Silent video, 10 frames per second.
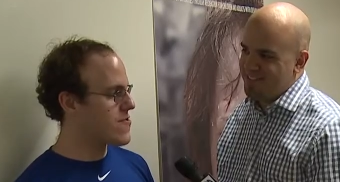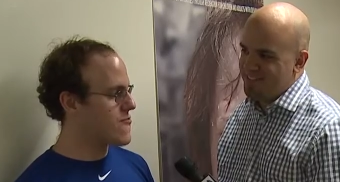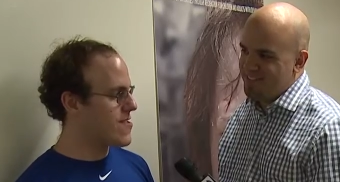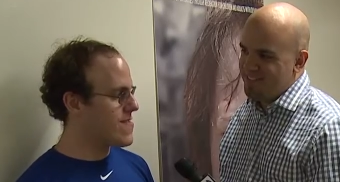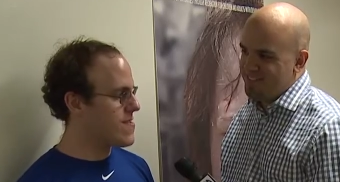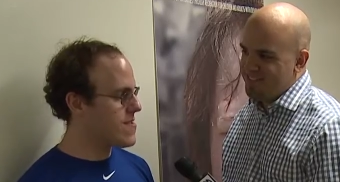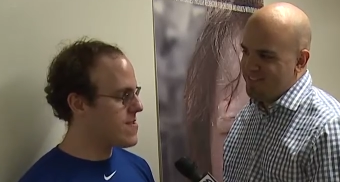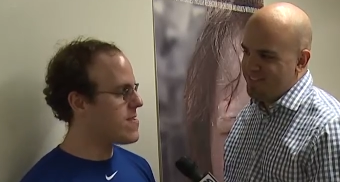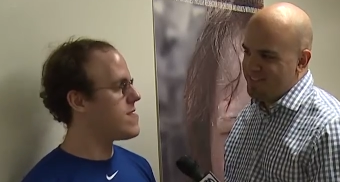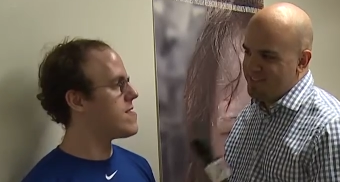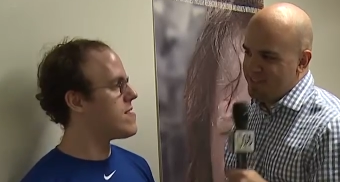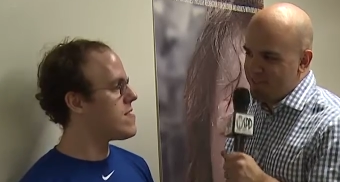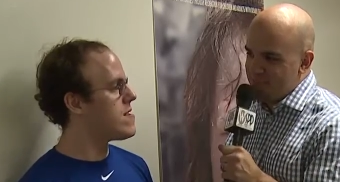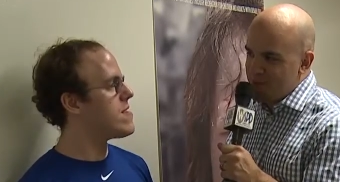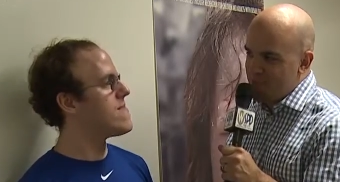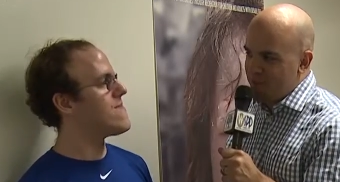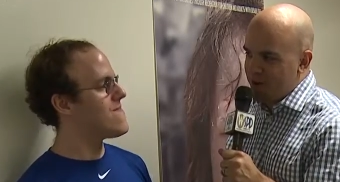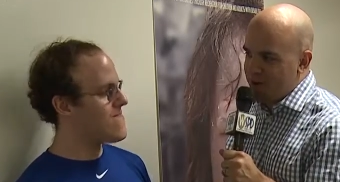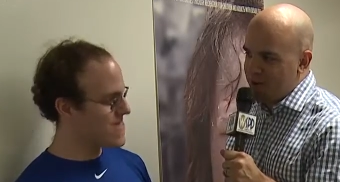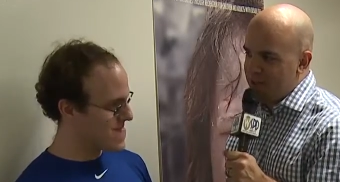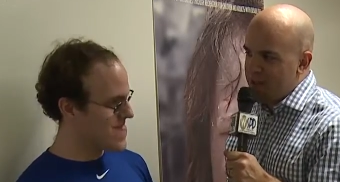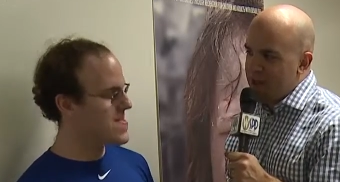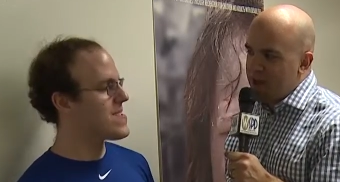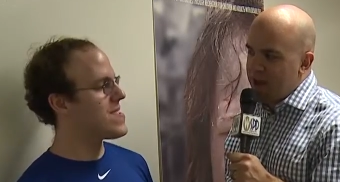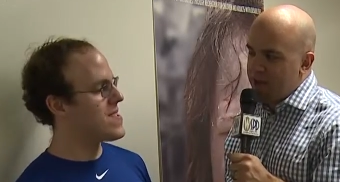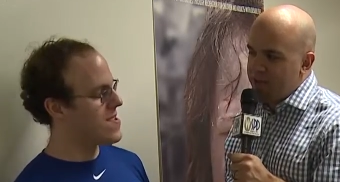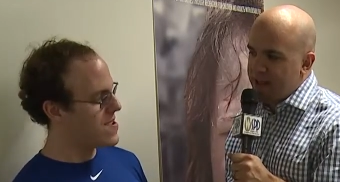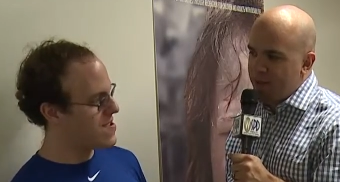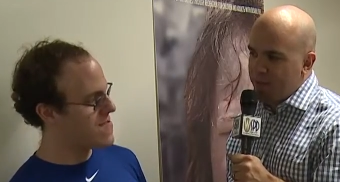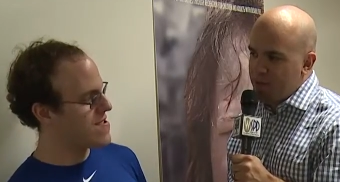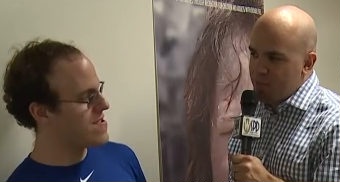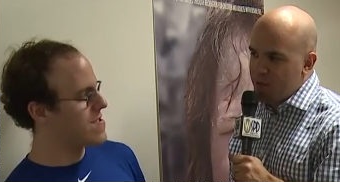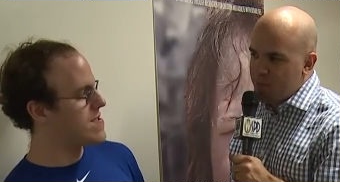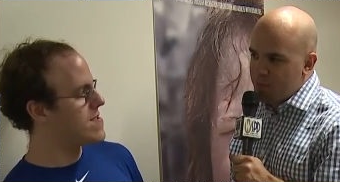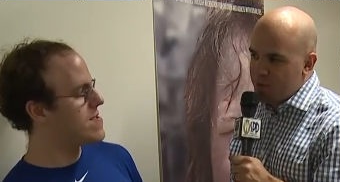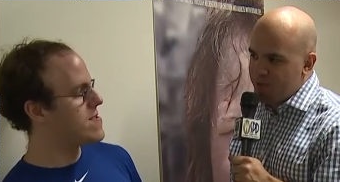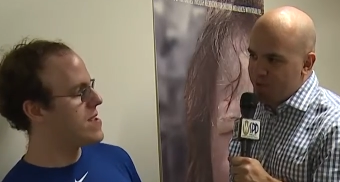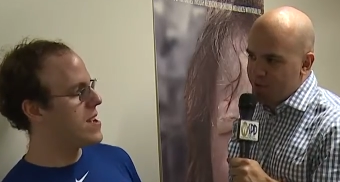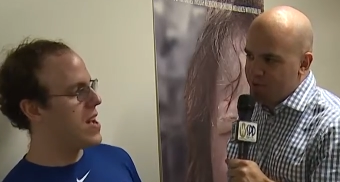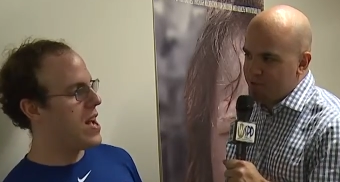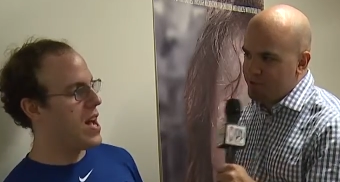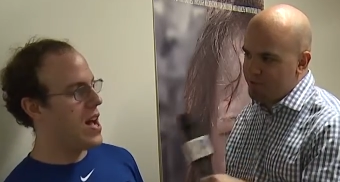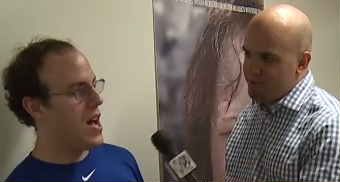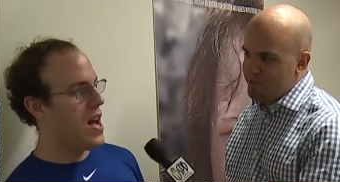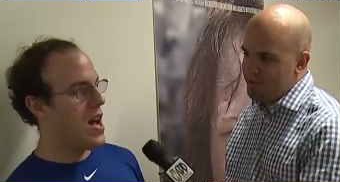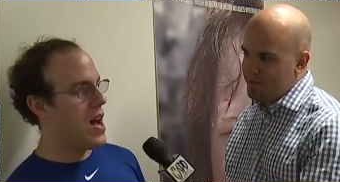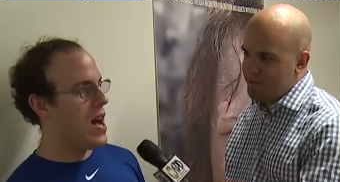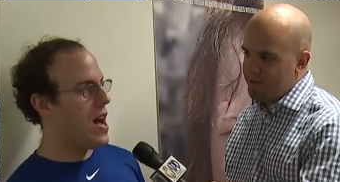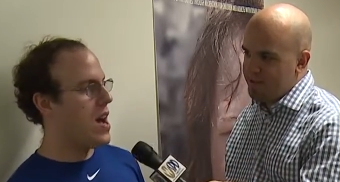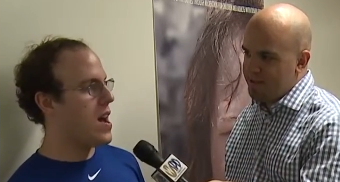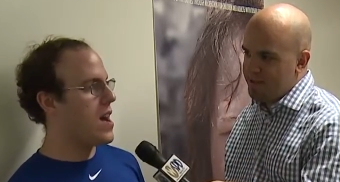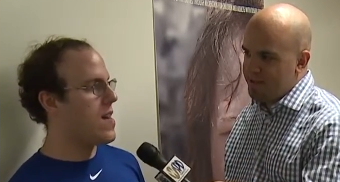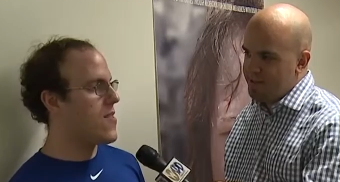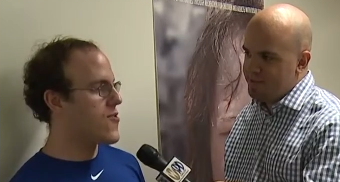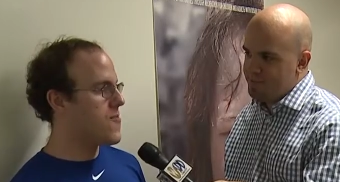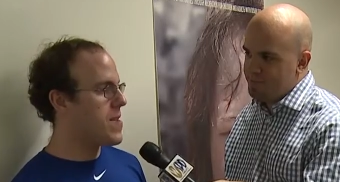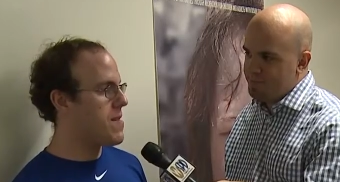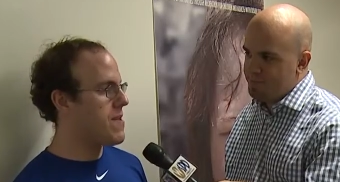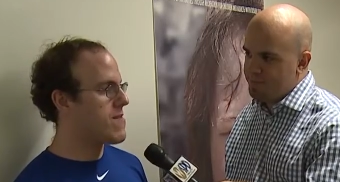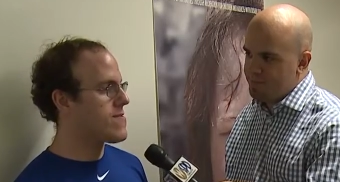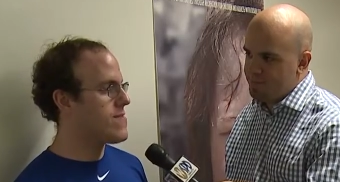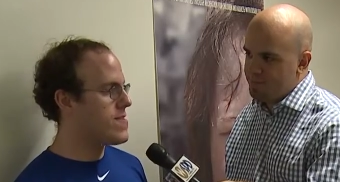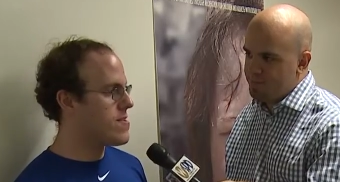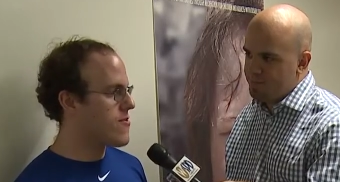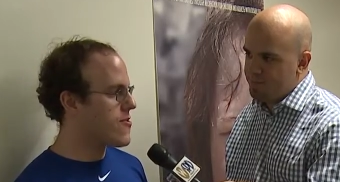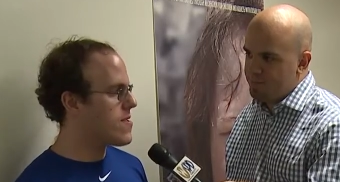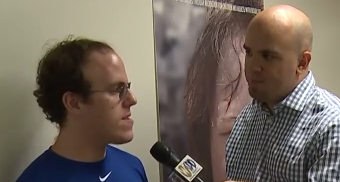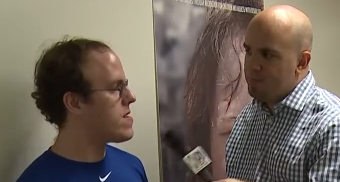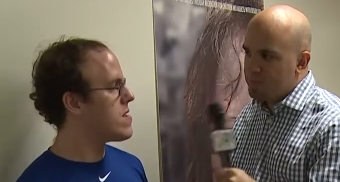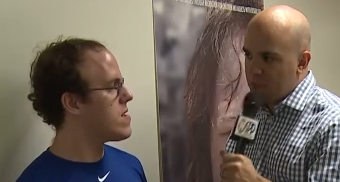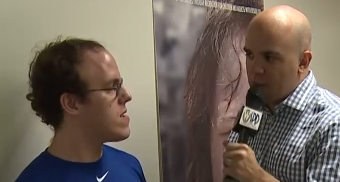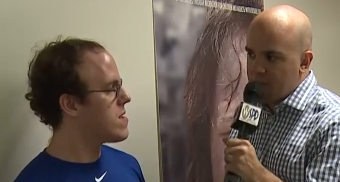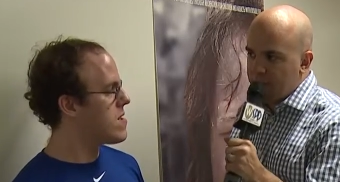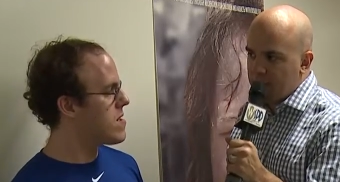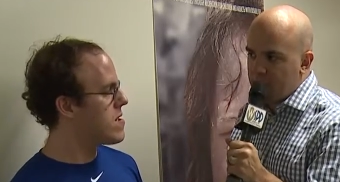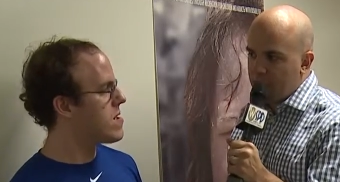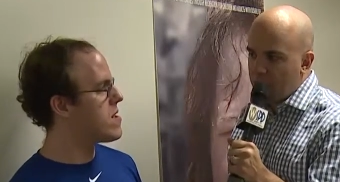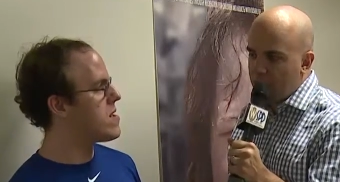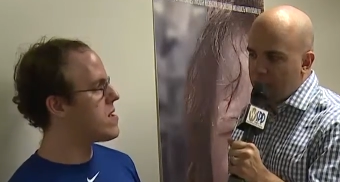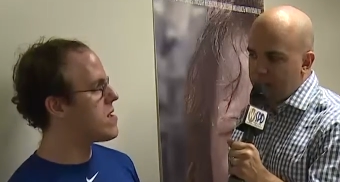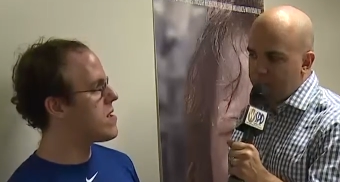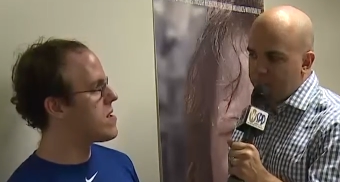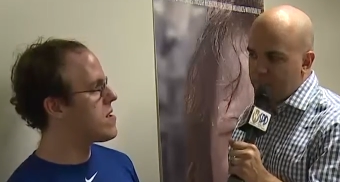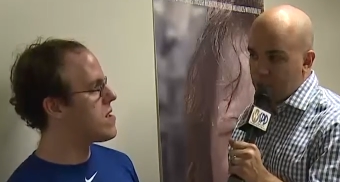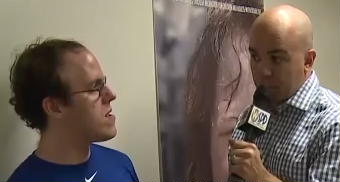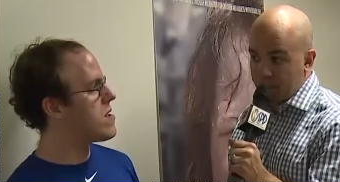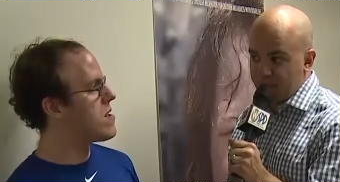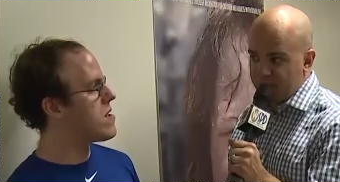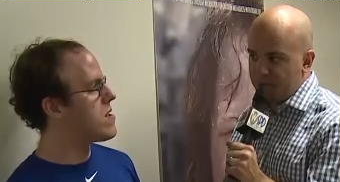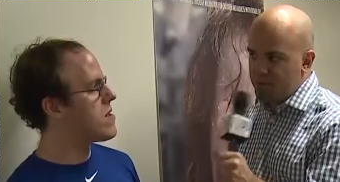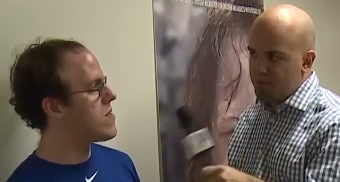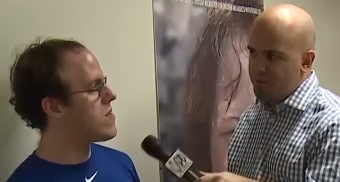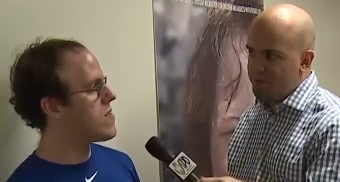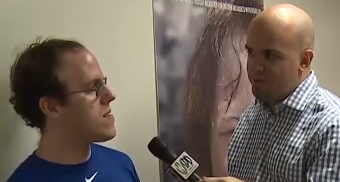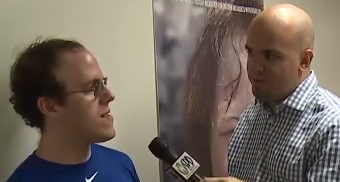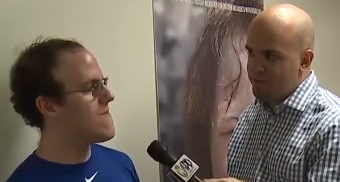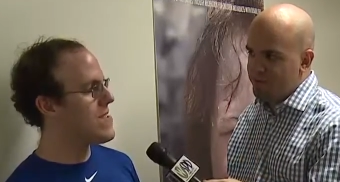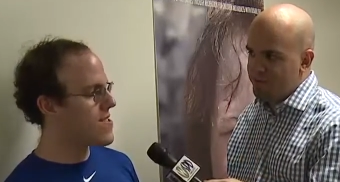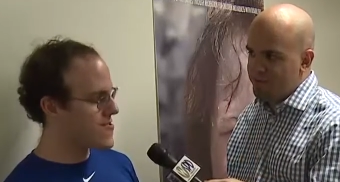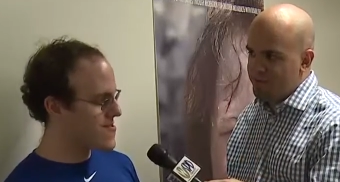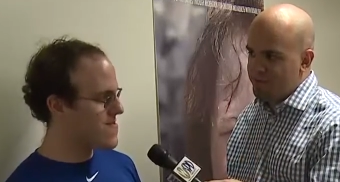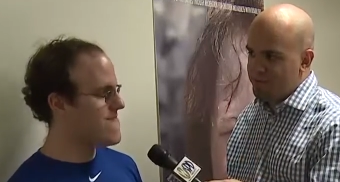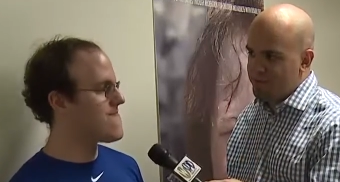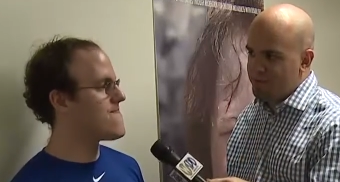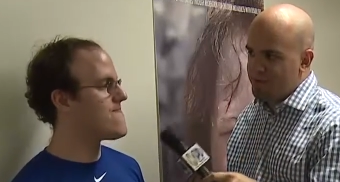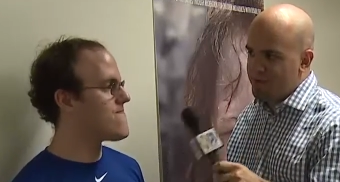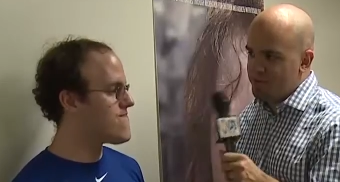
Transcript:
Speaker 1: Chittenden. Nice to meet you, Mark. Uh, how long you been coming to Pursuit?
Speaker 2: Uh, this would be about two years.
Speaker 1: Okay. Um, do you like Pursuit?
Speaker 2: Yes. Okay.